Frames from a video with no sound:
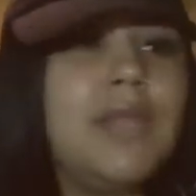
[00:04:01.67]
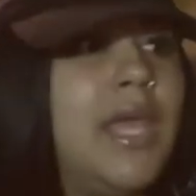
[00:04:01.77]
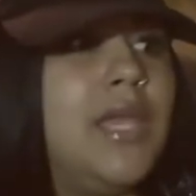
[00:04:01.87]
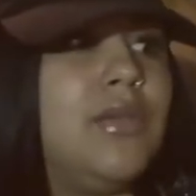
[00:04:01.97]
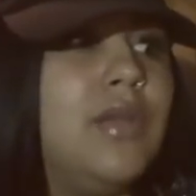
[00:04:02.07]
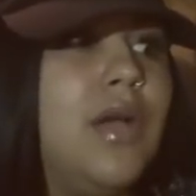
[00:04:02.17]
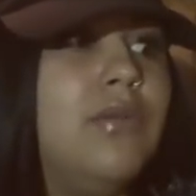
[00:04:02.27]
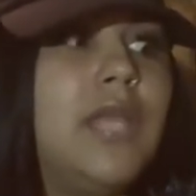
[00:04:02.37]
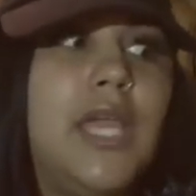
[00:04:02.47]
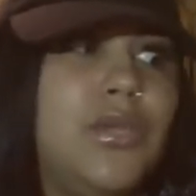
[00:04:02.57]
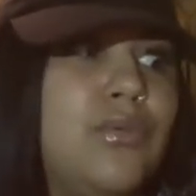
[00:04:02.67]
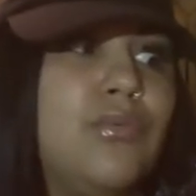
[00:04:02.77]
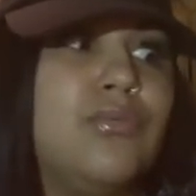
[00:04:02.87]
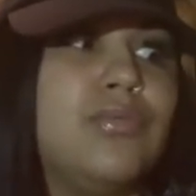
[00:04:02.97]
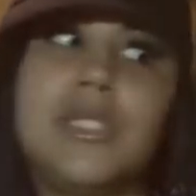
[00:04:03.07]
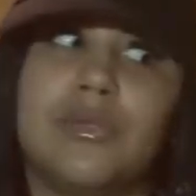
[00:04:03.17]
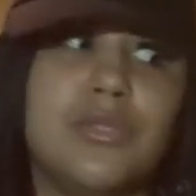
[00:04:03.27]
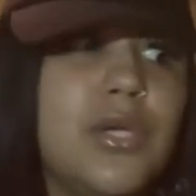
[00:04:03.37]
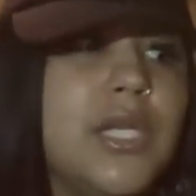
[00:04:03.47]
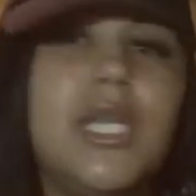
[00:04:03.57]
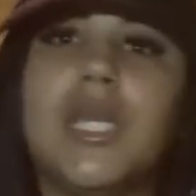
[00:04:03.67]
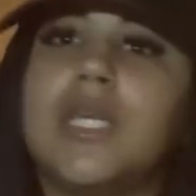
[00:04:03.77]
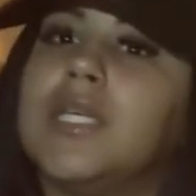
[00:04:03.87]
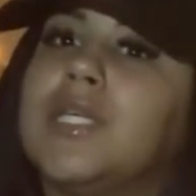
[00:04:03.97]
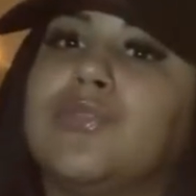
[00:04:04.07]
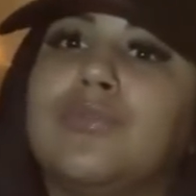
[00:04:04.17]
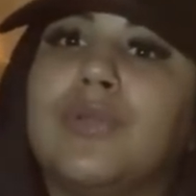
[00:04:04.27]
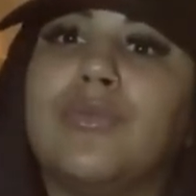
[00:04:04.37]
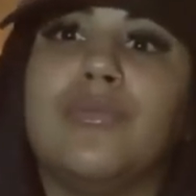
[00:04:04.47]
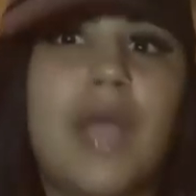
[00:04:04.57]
Like, you know, like, you still talking to niggas, you know, you